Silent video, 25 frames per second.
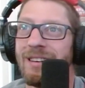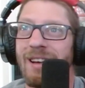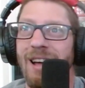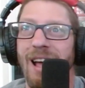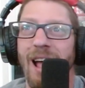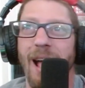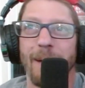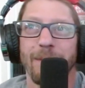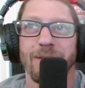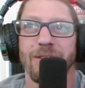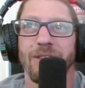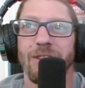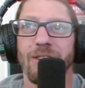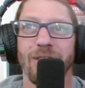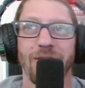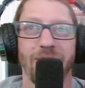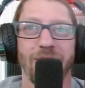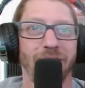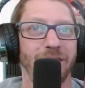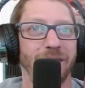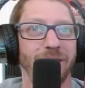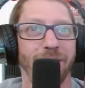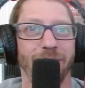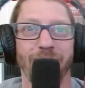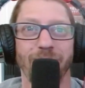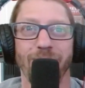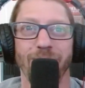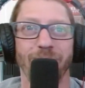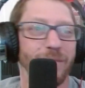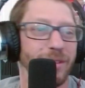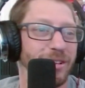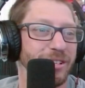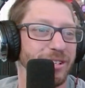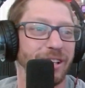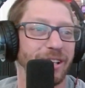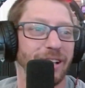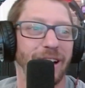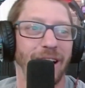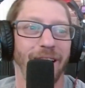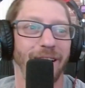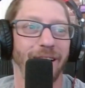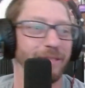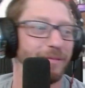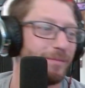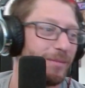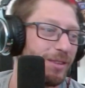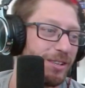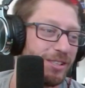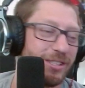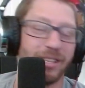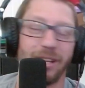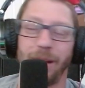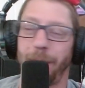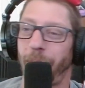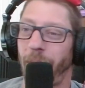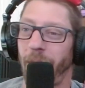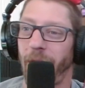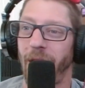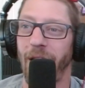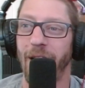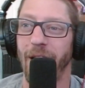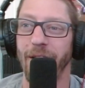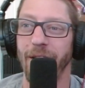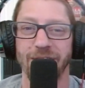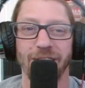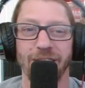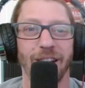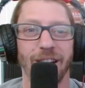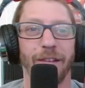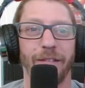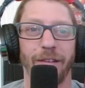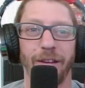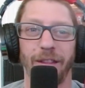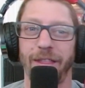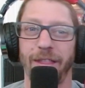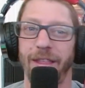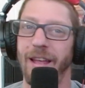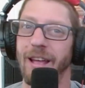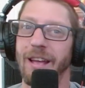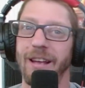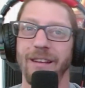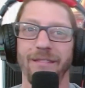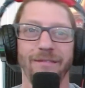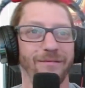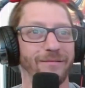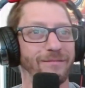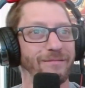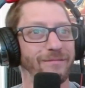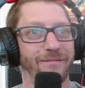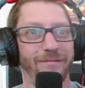absolutely just missing the playoffs and everything.